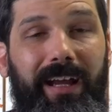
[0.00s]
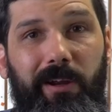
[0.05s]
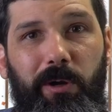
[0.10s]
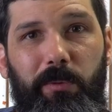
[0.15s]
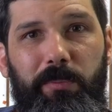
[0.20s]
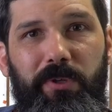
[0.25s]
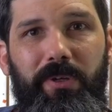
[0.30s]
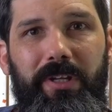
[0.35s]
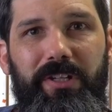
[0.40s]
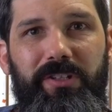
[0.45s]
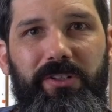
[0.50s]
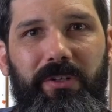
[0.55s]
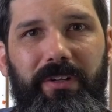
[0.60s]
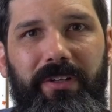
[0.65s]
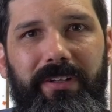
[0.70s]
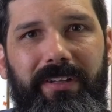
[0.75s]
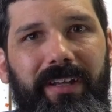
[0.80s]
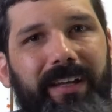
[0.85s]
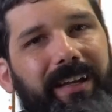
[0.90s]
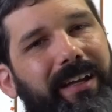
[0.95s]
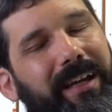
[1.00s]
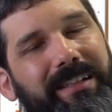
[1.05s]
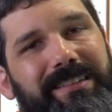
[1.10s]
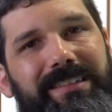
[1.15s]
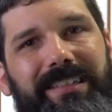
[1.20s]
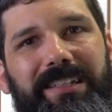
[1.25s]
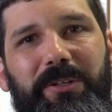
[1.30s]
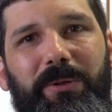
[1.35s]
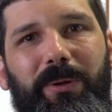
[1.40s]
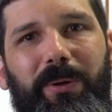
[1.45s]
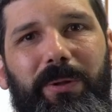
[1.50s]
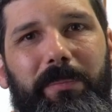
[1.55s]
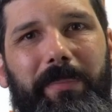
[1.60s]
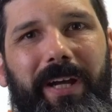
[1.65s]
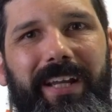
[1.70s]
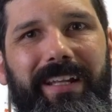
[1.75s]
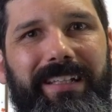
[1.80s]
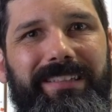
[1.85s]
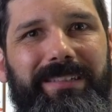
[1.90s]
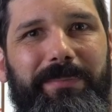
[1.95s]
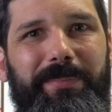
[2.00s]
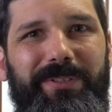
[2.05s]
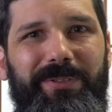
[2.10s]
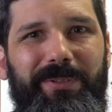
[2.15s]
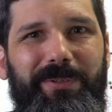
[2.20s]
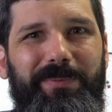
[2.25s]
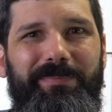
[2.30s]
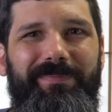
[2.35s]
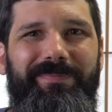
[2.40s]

I hope you enjoyed, and see you all in my next episode.